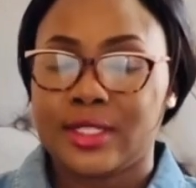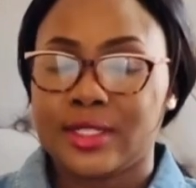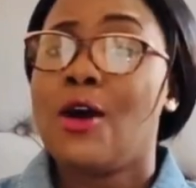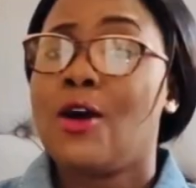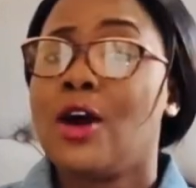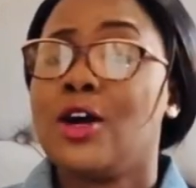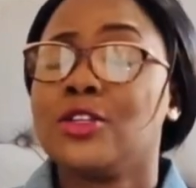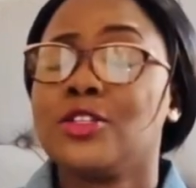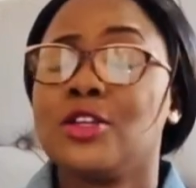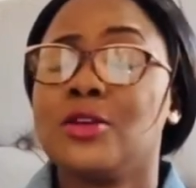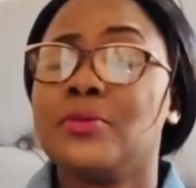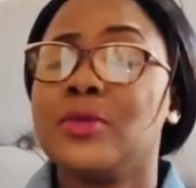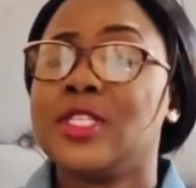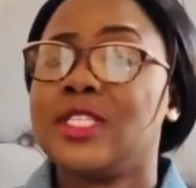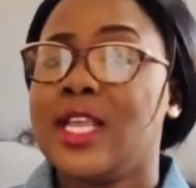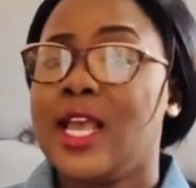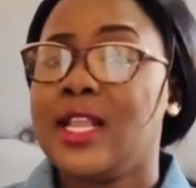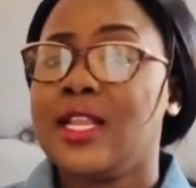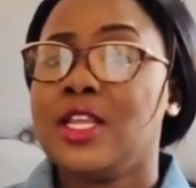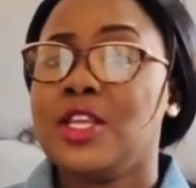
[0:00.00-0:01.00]
I'll also be
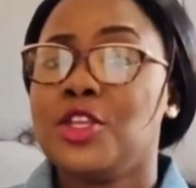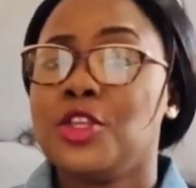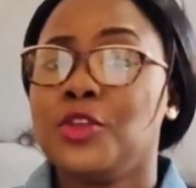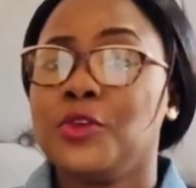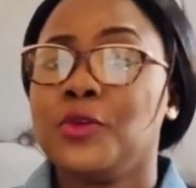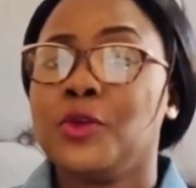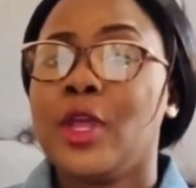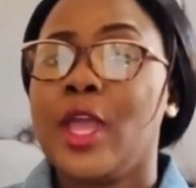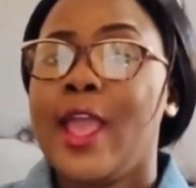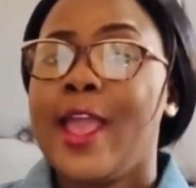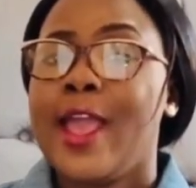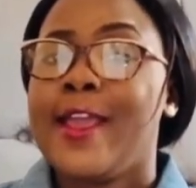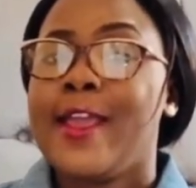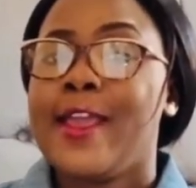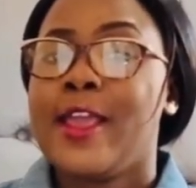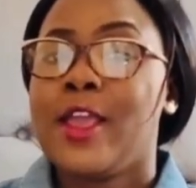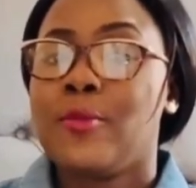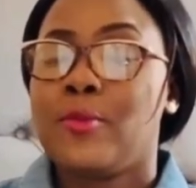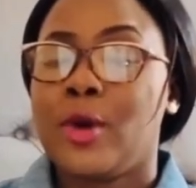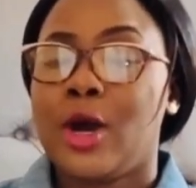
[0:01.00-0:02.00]
telling you
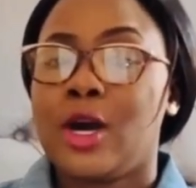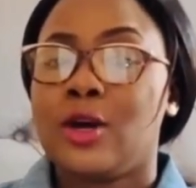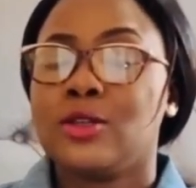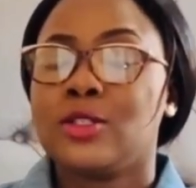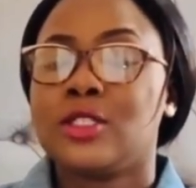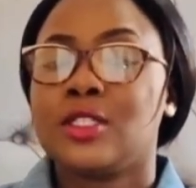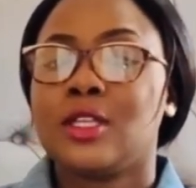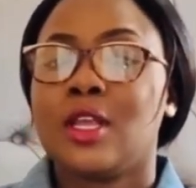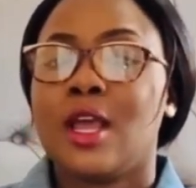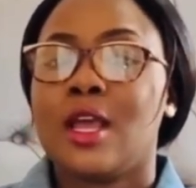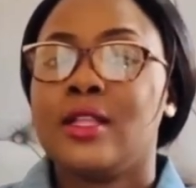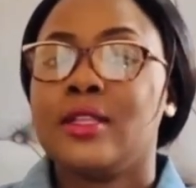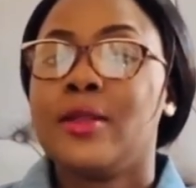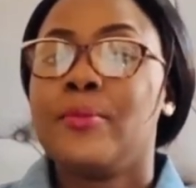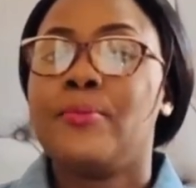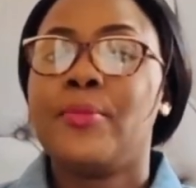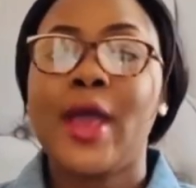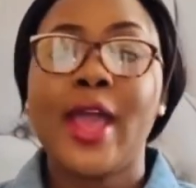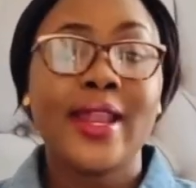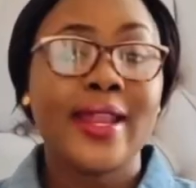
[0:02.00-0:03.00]
about the
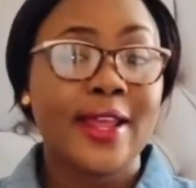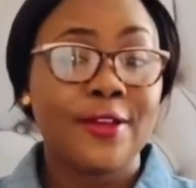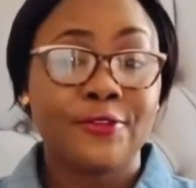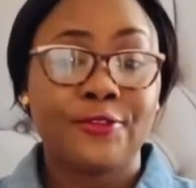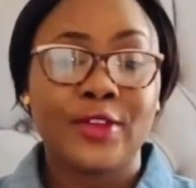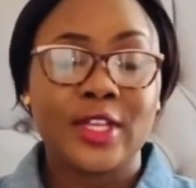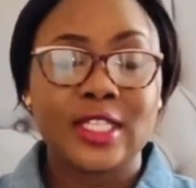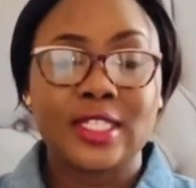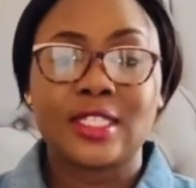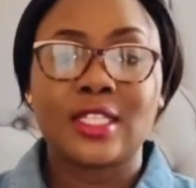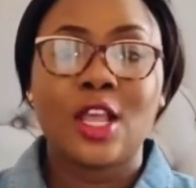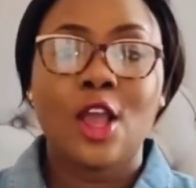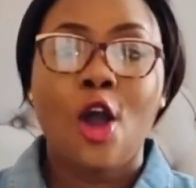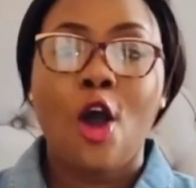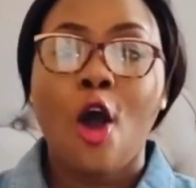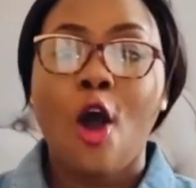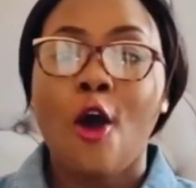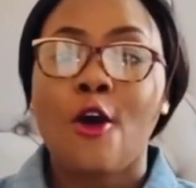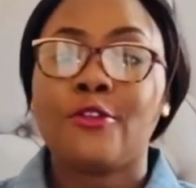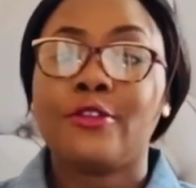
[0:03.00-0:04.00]
benefits
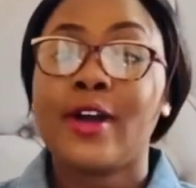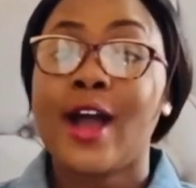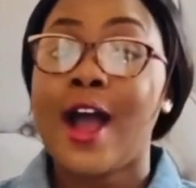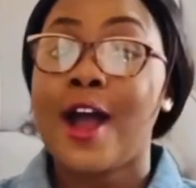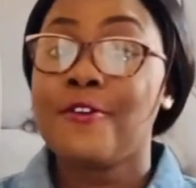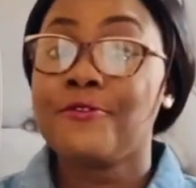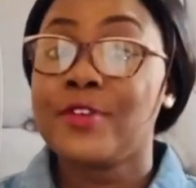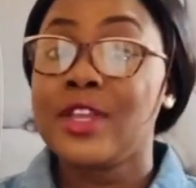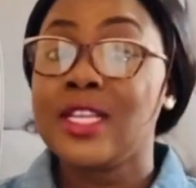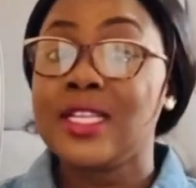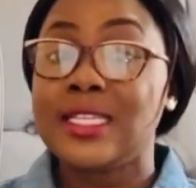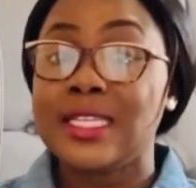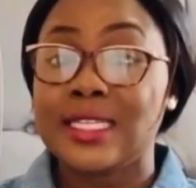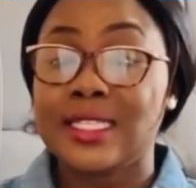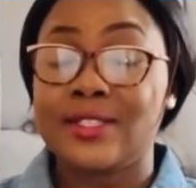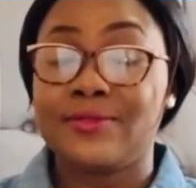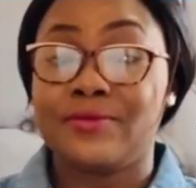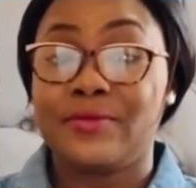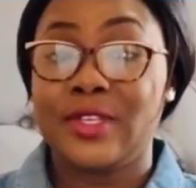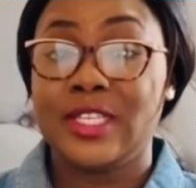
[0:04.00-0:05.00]
of having this
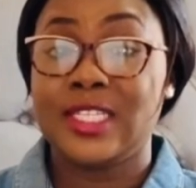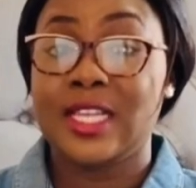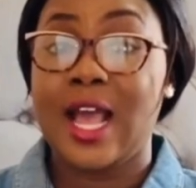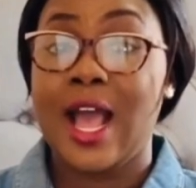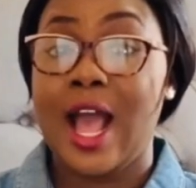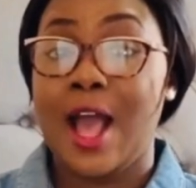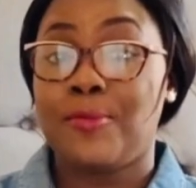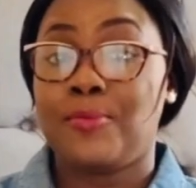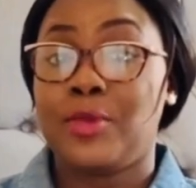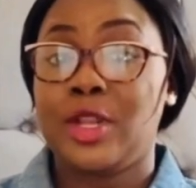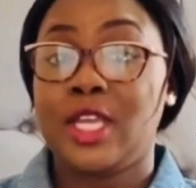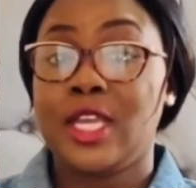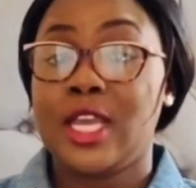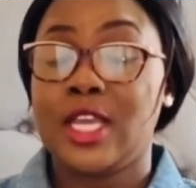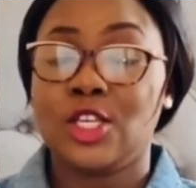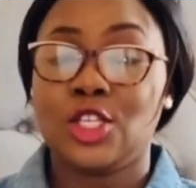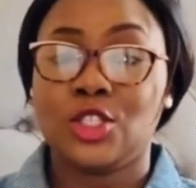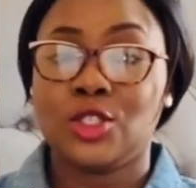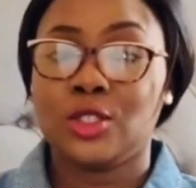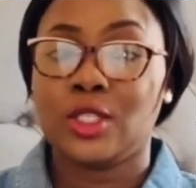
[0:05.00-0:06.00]
visa
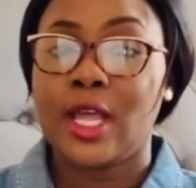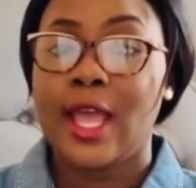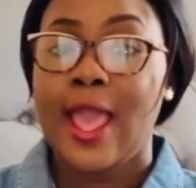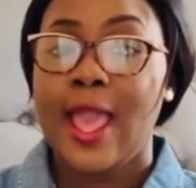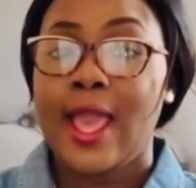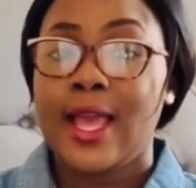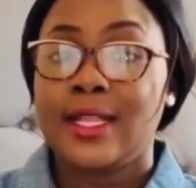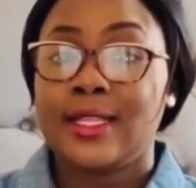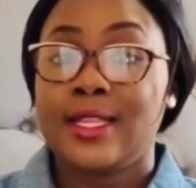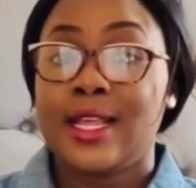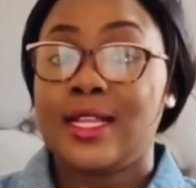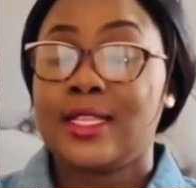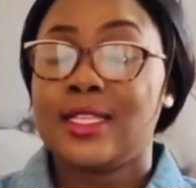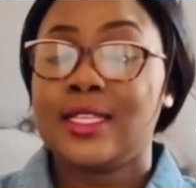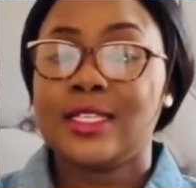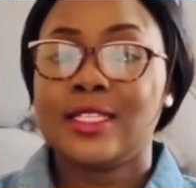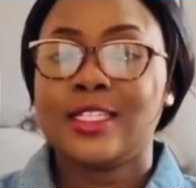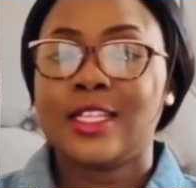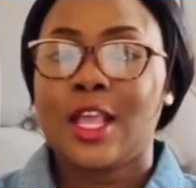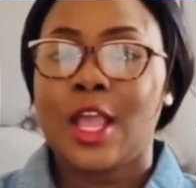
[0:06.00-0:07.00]
application, that
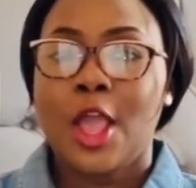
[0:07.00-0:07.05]
is,